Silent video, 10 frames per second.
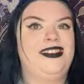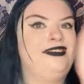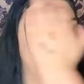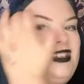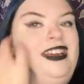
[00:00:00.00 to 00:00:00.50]

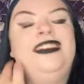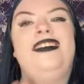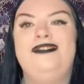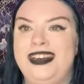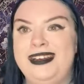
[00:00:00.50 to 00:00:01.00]
Irish Den.
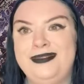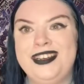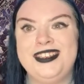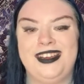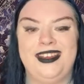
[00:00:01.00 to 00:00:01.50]
I really
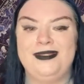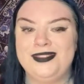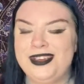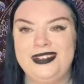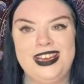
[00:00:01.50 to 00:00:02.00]
appreciate that. I'm
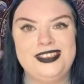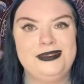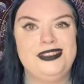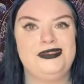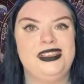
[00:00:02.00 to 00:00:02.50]
so glad you
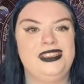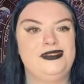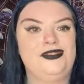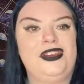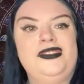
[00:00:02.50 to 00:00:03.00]
enjoy these
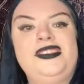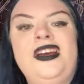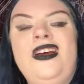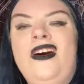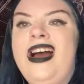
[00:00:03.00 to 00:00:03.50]
reviews.
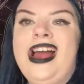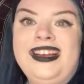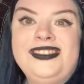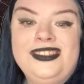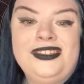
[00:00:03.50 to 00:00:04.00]
I
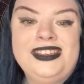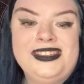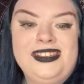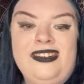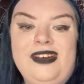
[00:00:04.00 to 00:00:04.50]
had to do this
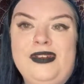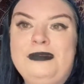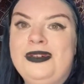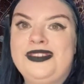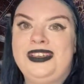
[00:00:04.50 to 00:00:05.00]
as a live
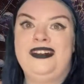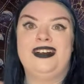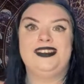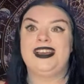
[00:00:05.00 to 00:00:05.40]
unboxing, guys,